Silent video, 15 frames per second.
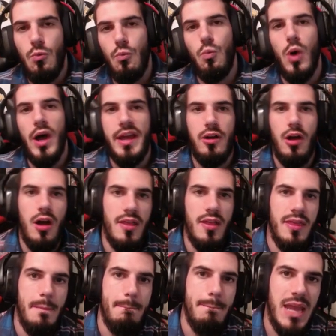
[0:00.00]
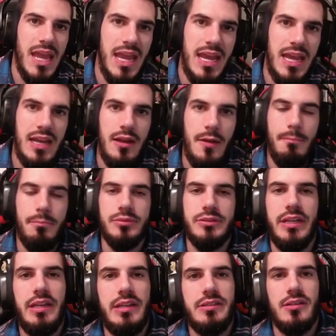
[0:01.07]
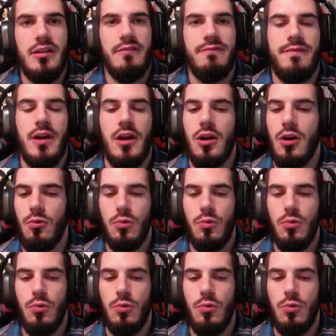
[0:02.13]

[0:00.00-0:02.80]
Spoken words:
what are the main bleeds of Feral?